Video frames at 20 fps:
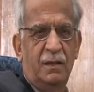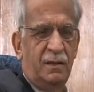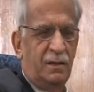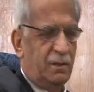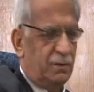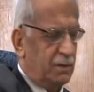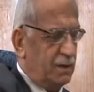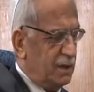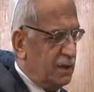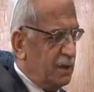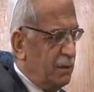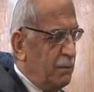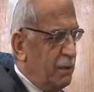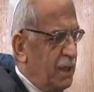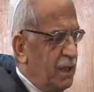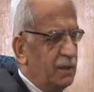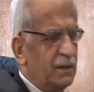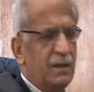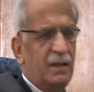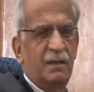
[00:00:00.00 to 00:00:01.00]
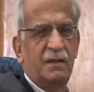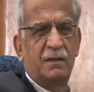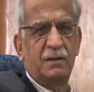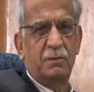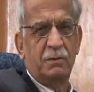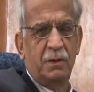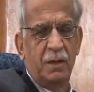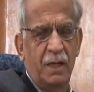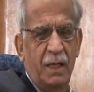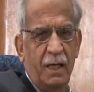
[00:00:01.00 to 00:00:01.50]
So the Samaritans
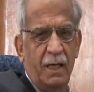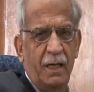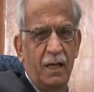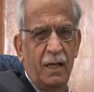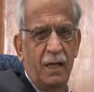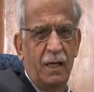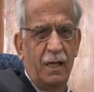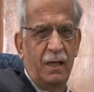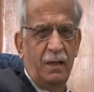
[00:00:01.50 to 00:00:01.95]
today